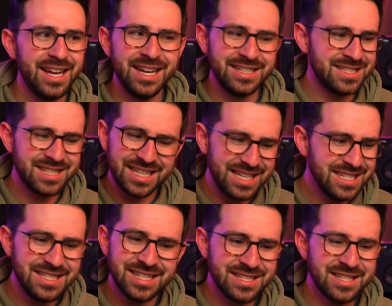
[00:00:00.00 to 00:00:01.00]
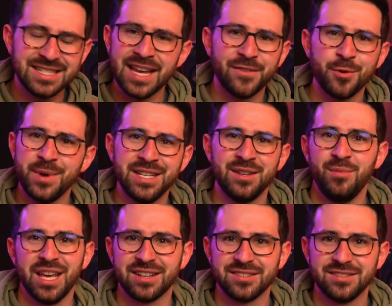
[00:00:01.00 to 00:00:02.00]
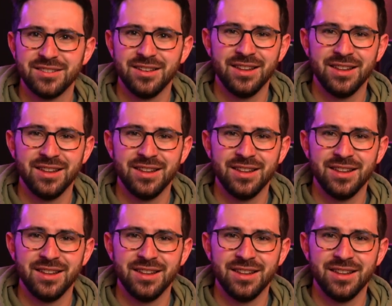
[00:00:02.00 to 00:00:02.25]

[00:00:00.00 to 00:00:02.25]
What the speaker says: it's the easiest it's ever been to mix.